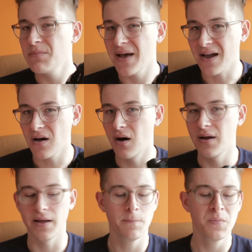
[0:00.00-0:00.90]
back
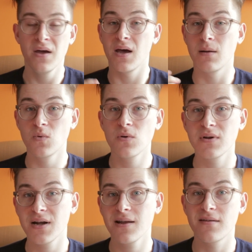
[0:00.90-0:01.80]
on it, and more
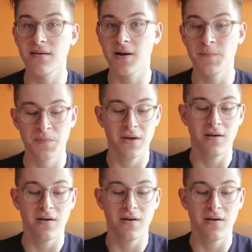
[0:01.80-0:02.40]
than anything,